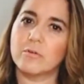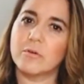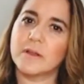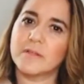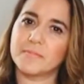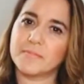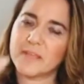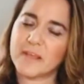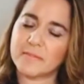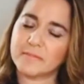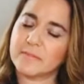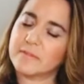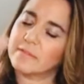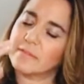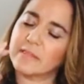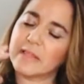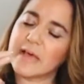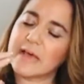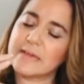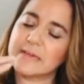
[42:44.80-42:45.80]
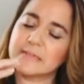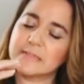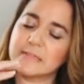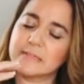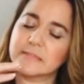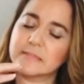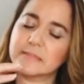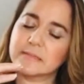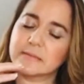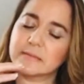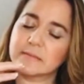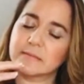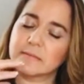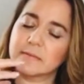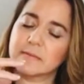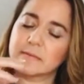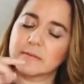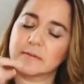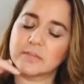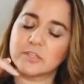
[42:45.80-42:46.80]
and then the lights
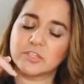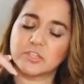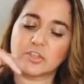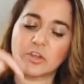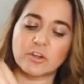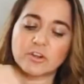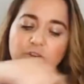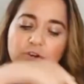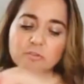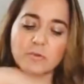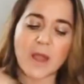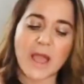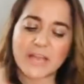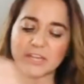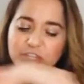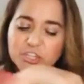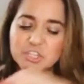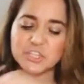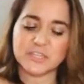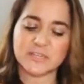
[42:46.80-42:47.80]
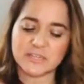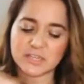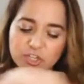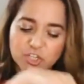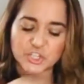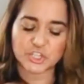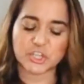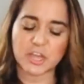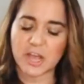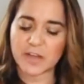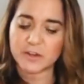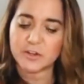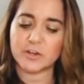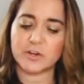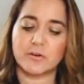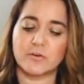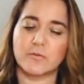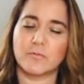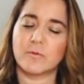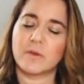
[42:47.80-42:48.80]
start crashing the
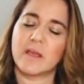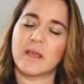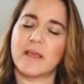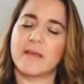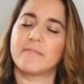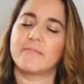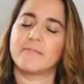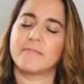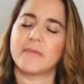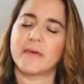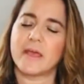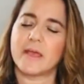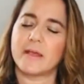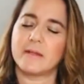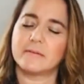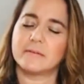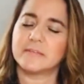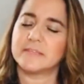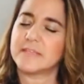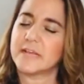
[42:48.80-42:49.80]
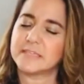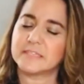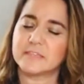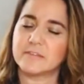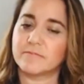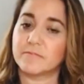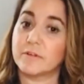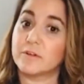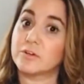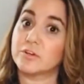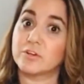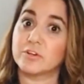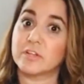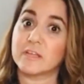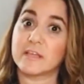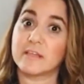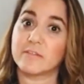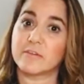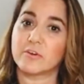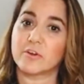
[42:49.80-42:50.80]
shadow, and then it doesn't feel good
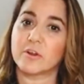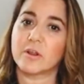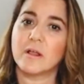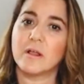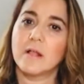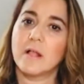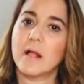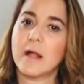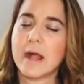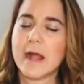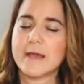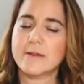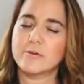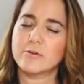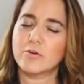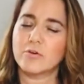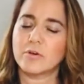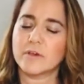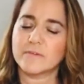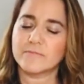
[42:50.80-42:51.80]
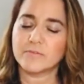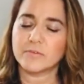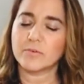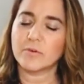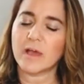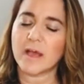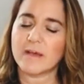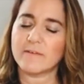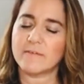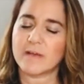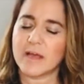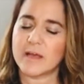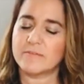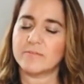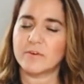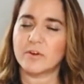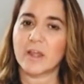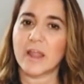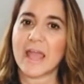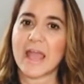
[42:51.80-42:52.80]
either. I don't know if you have
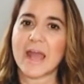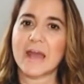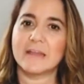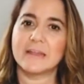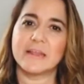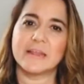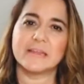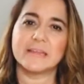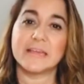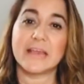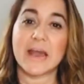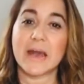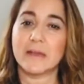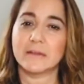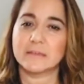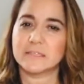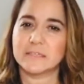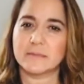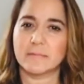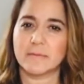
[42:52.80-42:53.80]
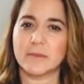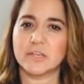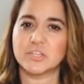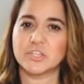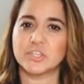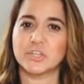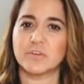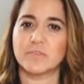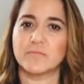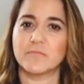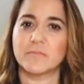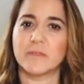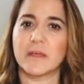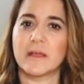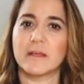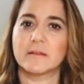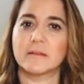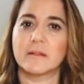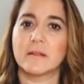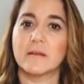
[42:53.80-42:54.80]
ever had any activation
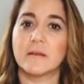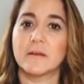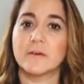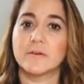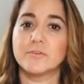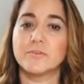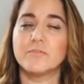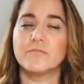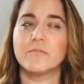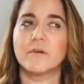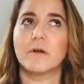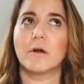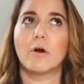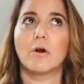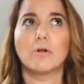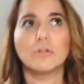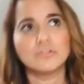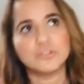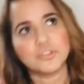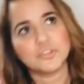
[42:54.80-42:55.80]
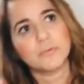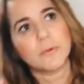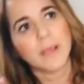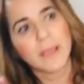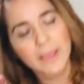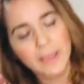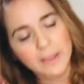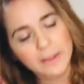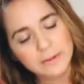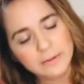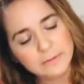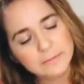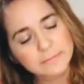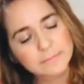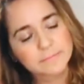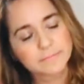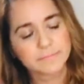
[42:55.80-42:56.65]
that you feel all drained